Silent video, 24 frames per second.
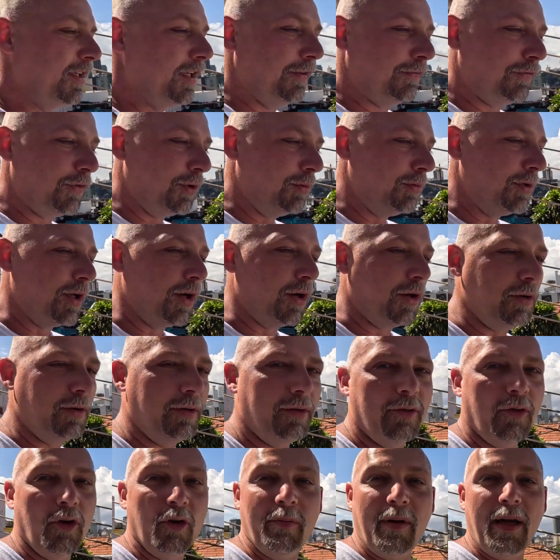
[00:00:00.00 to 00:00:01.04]
if you know,
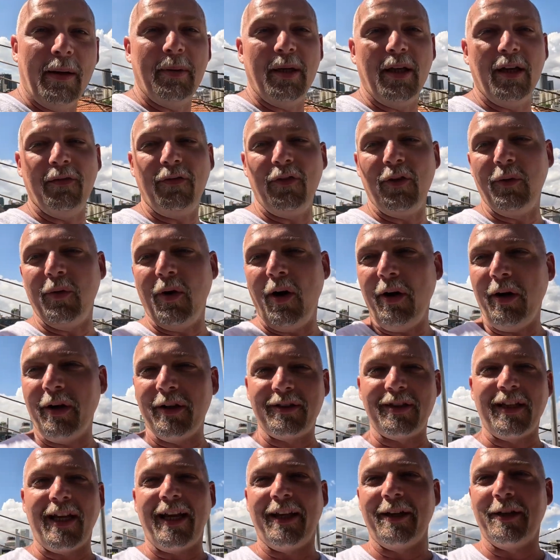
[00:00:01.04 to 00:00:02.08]
or maybe if you are
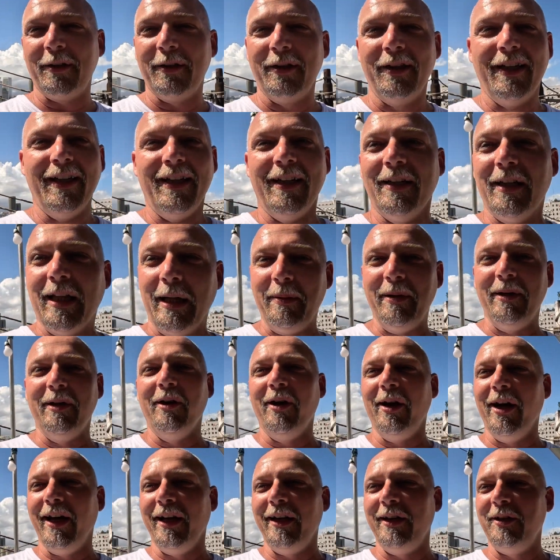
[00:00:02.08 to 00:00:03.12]
a tagger, let me
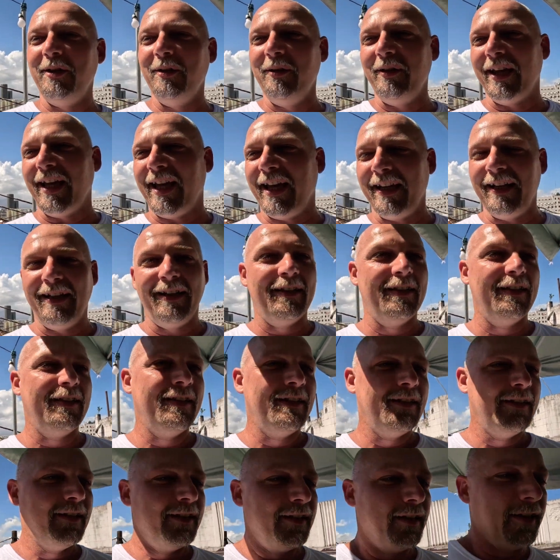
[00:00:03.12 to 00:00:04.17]
know how you do that.
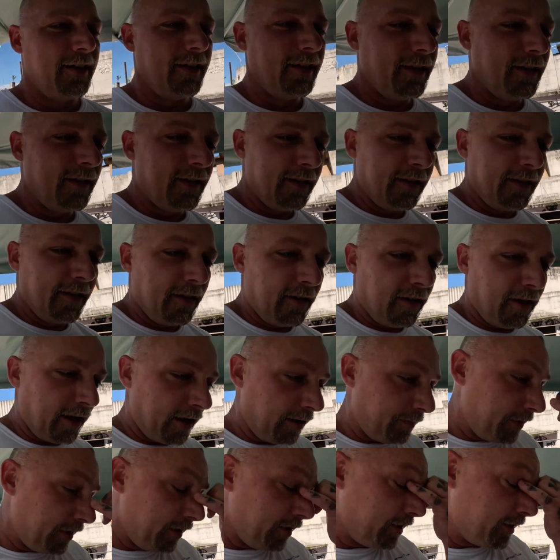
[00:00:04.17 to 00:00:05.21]
All right,
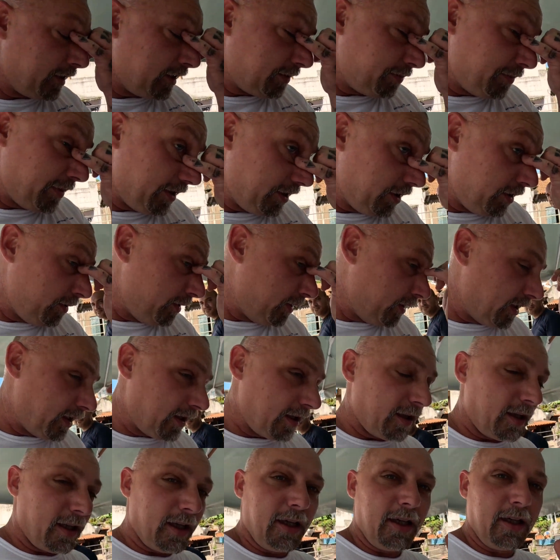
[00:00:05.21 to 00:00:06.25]
let me look at this menu and
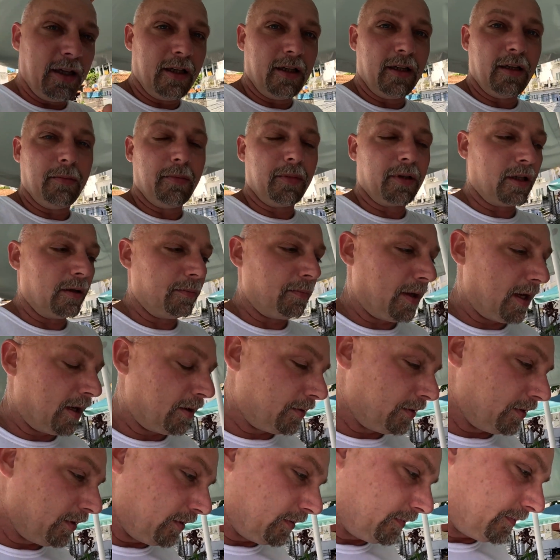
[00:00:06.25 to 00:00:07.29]
uh, I'm gonna get
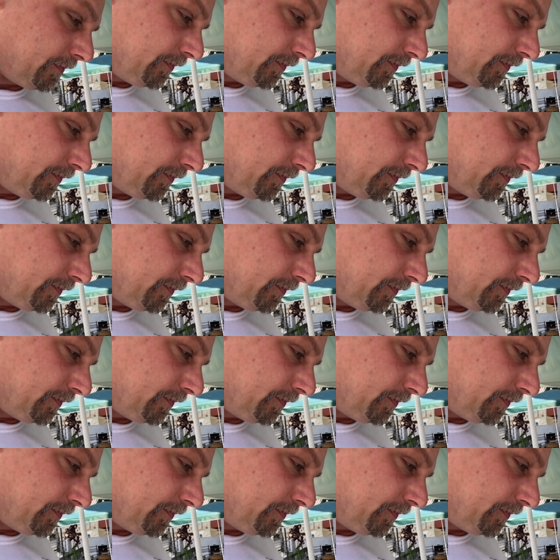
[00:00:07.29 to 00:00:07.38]
back with you.